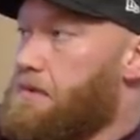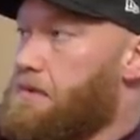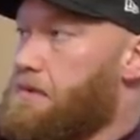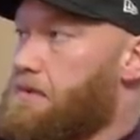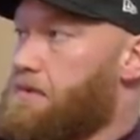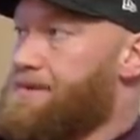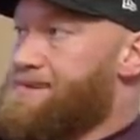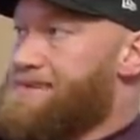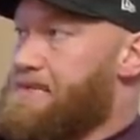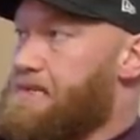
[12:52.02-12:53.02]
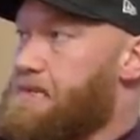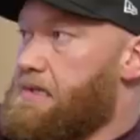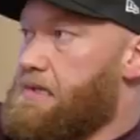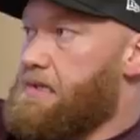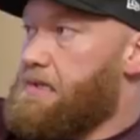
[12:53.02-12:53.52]

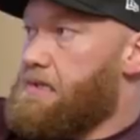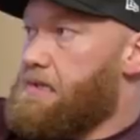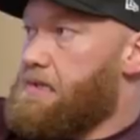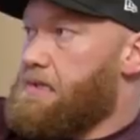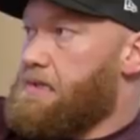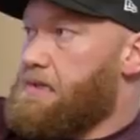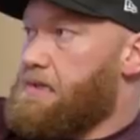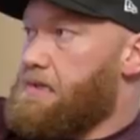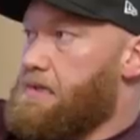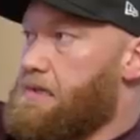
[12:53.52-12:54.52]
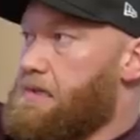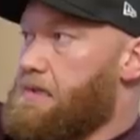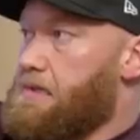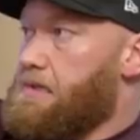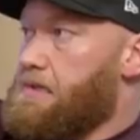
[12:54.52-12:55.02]

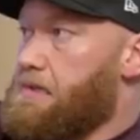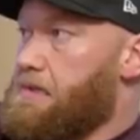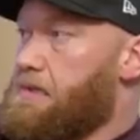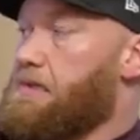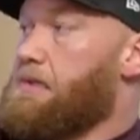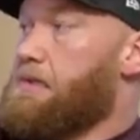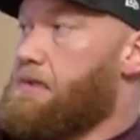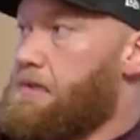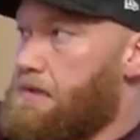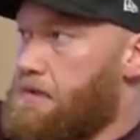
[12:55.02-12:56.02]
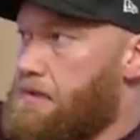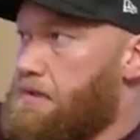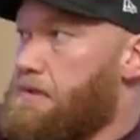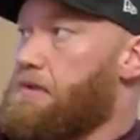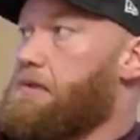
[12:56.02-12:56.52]

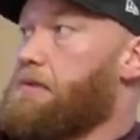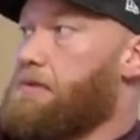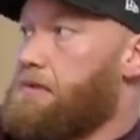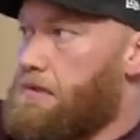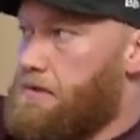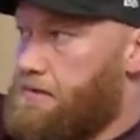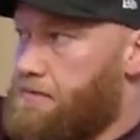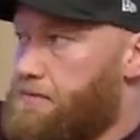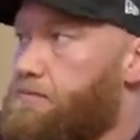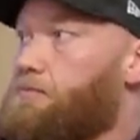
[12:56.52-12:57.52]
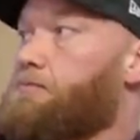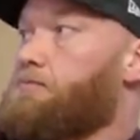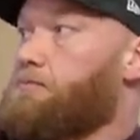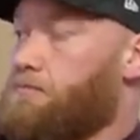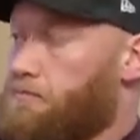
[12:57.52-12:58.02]

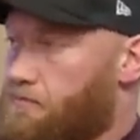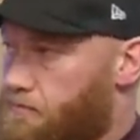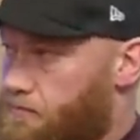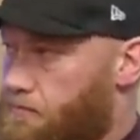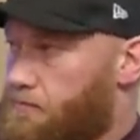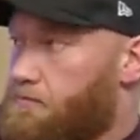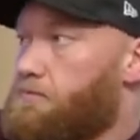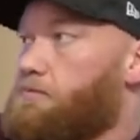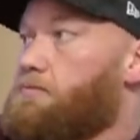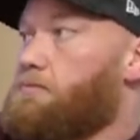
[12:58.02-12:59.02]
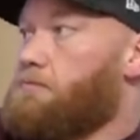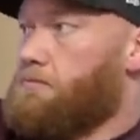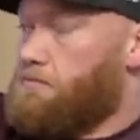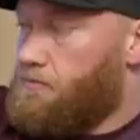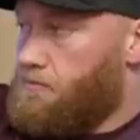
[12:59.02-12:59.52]

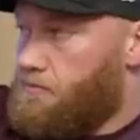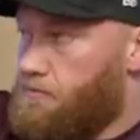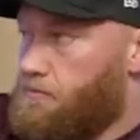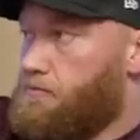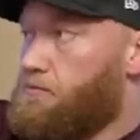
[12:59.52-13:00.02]
(silent)